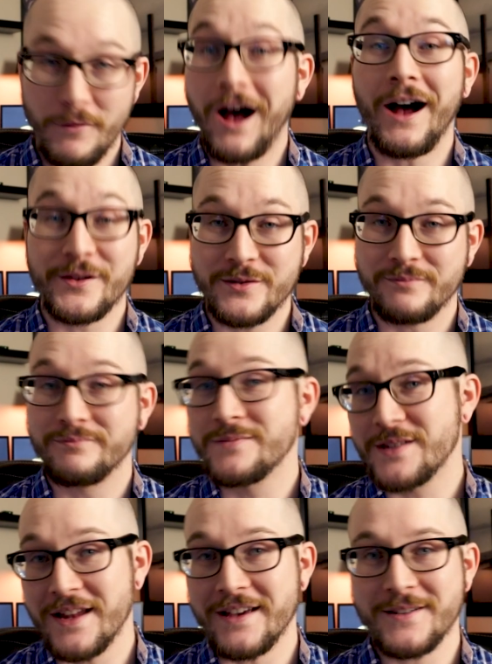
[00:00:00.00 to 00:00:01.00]
Awesome
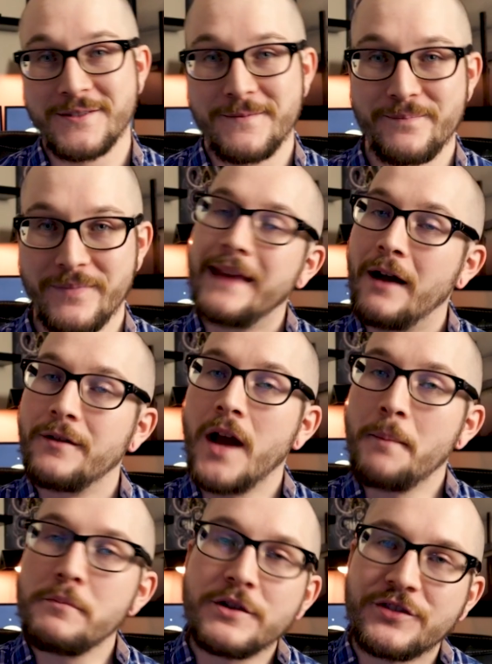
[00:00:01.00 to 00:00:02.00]
snakes. Now,
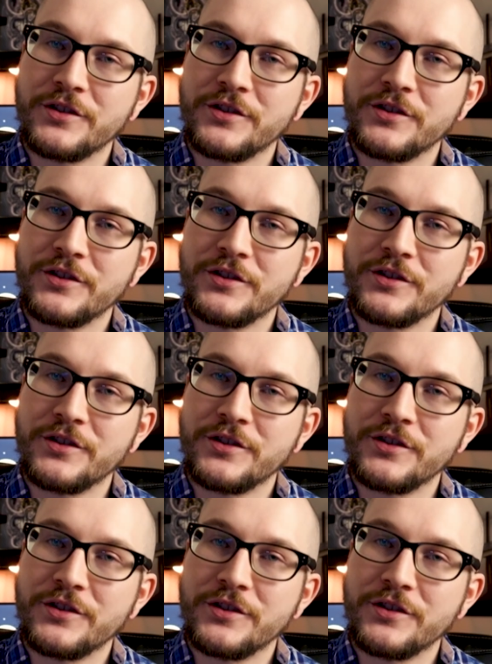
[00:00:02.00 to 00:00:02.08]
number